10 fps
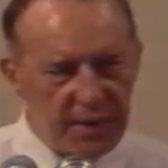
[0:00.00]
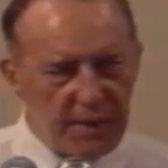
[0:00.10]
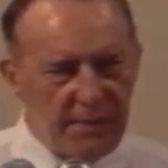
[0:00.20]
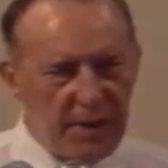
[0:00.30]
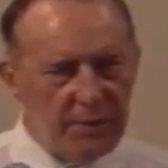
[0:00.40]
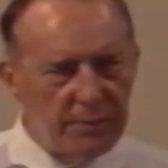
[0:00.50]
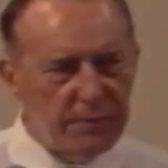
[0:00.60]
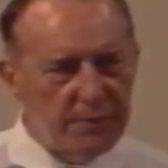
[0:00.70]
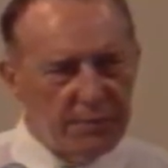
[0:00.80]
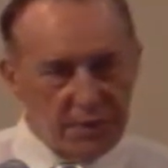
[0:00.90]

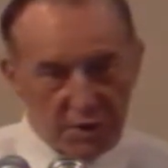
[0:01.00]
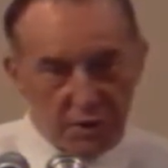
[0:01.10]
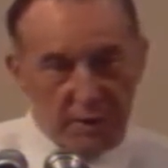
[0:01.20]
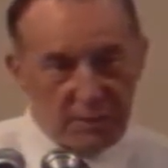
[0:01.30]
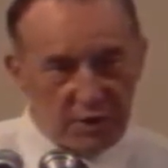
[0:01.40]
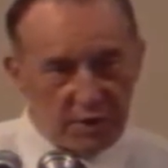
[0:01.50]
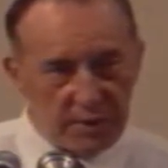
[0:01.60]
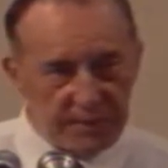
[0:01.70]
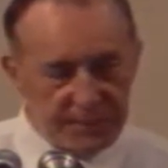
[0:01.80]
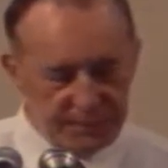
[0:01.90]
about the scripture.
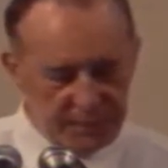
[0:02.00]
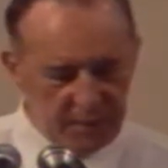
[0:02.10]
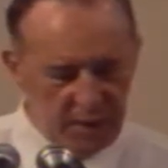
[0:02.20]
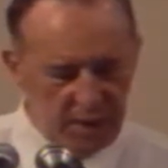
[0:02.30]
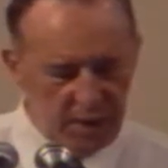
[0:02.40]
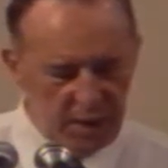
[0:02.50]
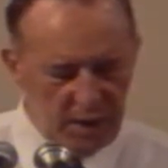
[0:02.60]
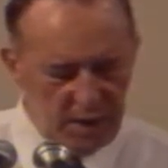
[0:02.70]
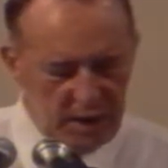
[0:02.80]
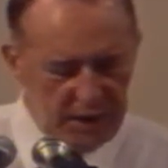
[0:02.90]

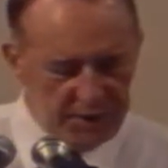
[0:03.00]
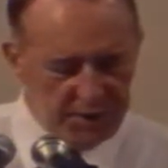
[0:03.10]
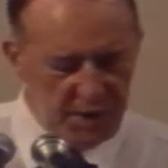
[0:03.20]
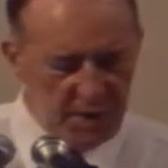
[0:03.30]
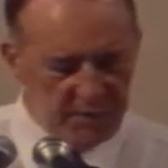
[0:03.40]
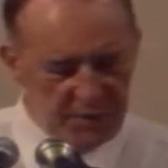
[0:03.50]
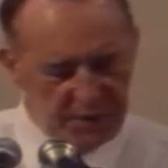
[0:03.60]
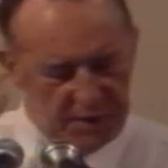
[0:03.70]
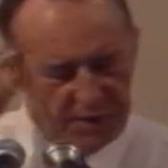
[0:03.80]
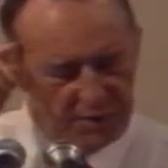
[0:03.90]
Psalm
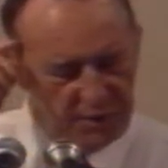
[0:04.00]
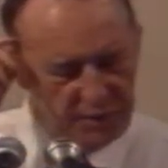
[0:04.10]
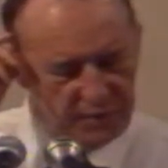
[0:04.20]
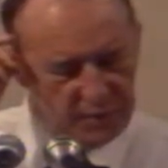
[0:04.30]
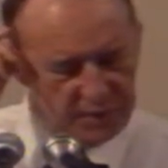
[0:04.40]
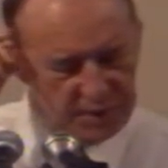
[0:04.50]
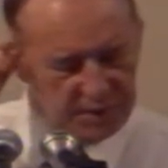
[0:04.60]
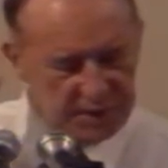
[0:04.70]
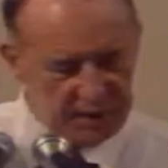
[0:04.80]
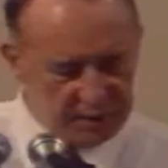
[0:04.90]
33, verse
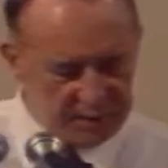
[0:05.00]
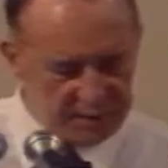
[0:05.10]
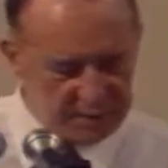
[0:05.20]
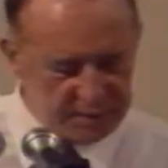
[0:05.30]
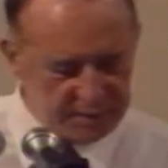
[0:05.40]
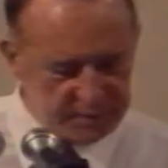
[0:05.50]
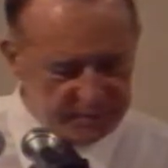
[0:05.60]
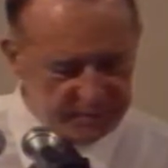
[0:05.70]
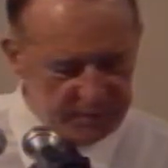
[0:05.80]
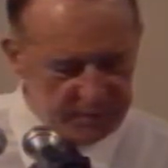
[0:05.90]
6
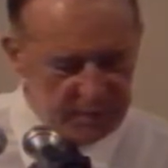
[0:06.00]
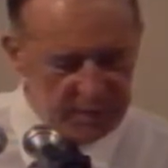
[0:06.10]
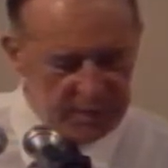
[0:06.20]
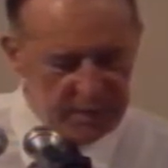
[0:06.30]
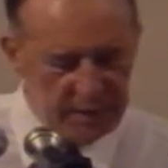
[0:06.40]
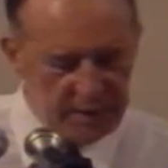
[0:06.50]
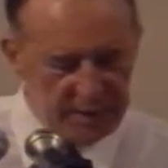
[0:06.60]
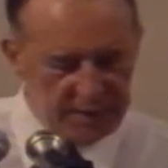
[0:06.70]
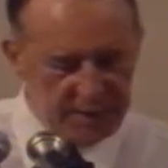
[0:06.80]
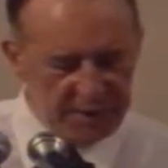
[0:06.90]

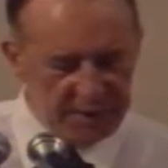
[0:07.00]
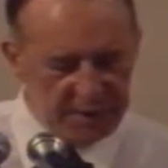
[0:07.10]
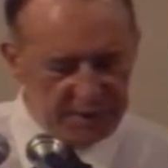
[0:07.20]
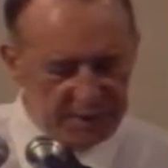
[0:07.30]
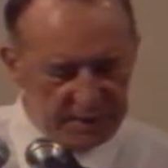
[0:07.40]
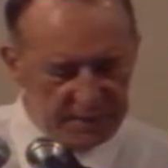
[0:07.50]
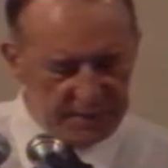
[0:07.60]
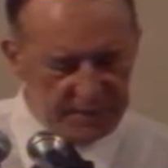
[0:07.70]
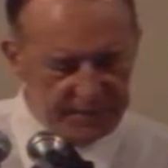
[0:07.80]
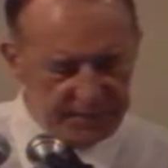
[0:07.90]
says
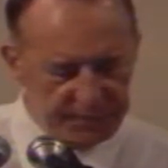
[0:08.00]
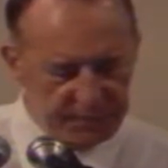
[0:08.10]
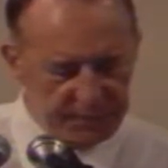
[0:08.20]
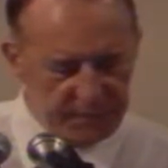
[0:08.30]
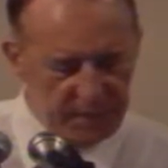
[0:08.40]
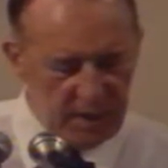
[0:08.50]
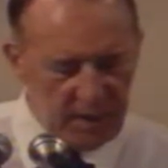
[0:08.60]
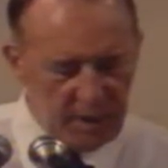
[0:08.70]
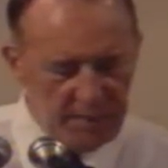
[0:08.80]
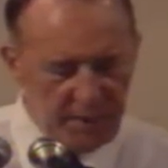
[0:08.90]
this
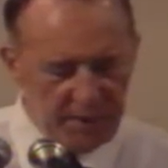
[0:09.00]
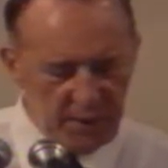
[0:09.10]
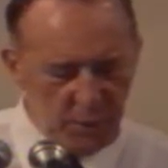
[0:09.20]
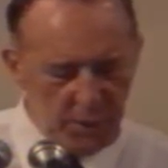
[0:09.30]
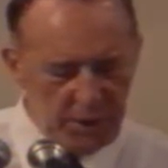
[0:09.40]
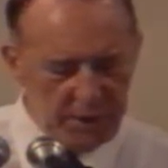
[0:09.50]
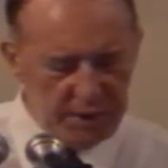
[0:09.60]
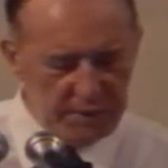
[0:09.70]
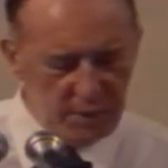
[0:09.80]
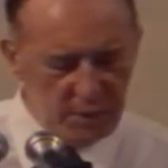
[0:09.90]
By the word
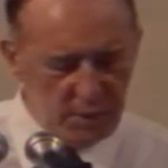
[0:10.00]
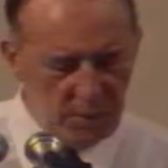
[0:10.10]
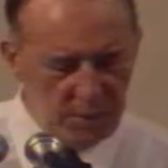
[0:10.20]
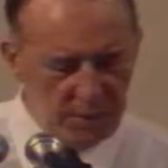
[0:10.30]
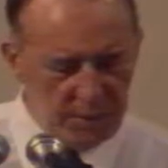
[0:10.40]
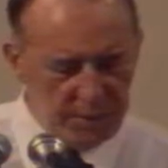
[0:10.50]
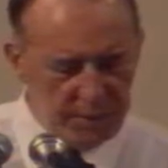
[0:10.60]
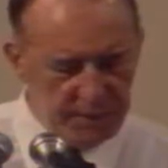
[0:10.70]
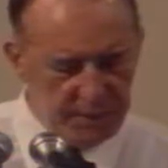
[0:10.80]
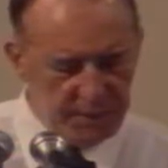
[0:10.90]
of the Lord,
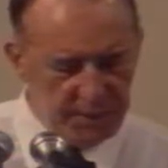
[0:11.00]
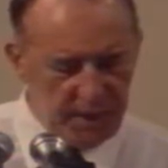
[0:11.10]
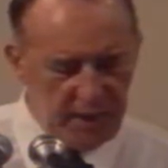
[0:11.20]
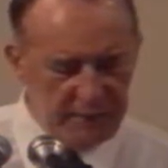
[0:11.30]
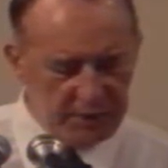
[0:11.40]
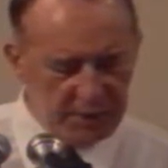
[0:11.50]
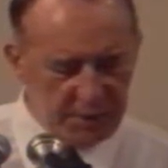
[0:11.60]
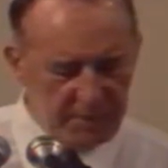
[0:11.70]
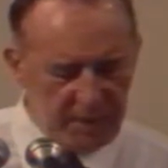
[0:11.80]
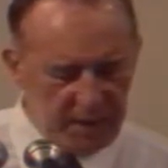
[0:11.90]
the heavens
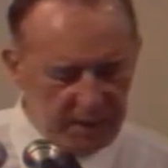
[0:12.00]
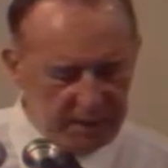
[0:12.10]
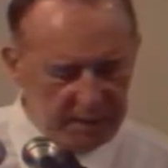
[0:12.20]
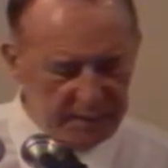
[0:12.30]
were made